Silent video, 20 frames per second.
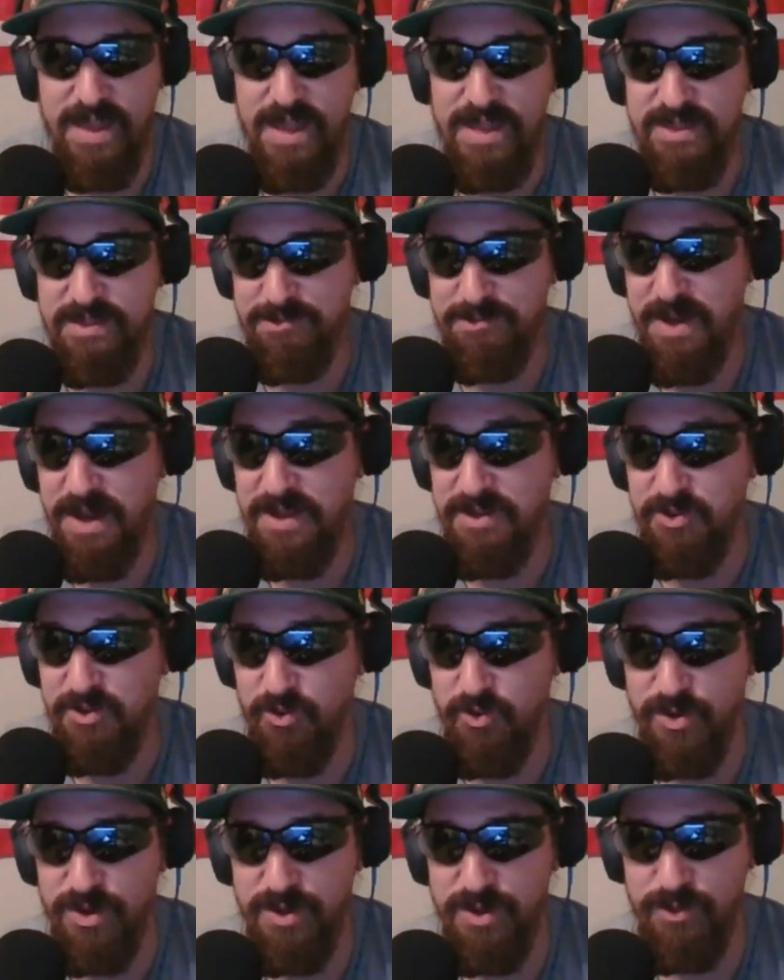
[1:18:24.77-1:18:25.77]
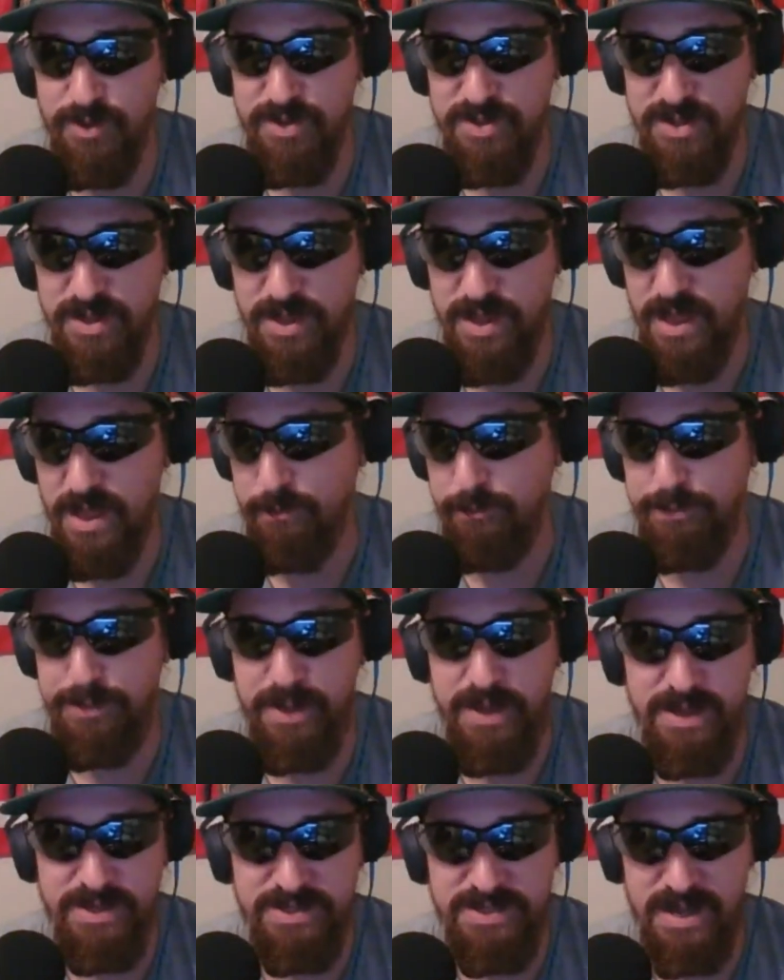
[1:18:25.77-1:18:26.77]
in the minority with it, like
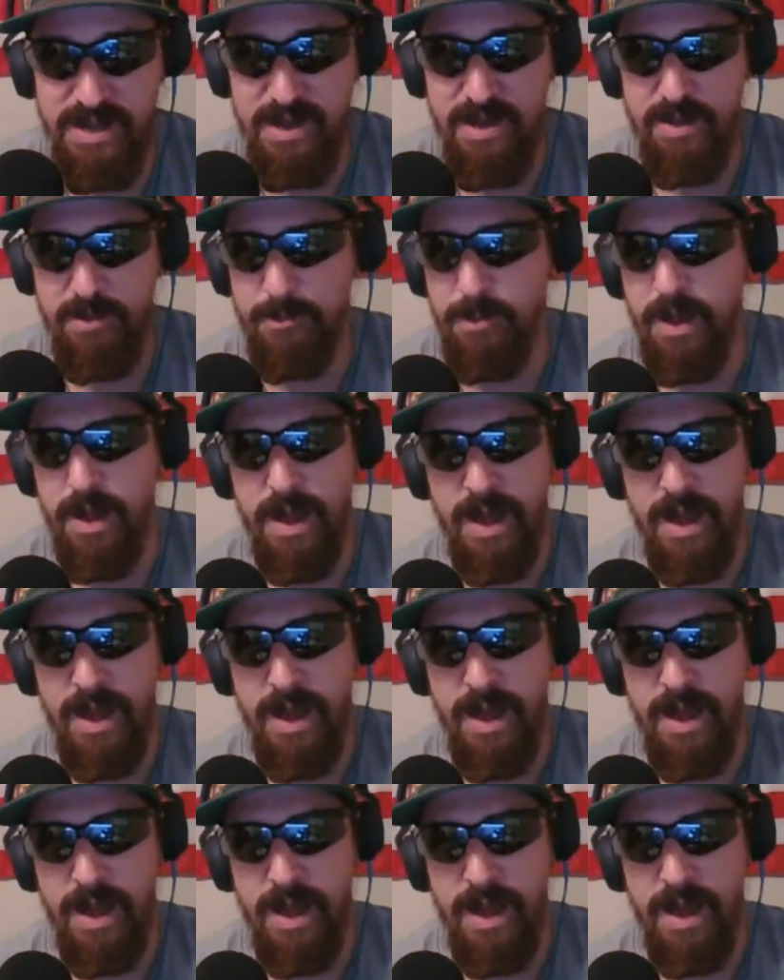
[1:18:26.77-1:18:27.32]
big time.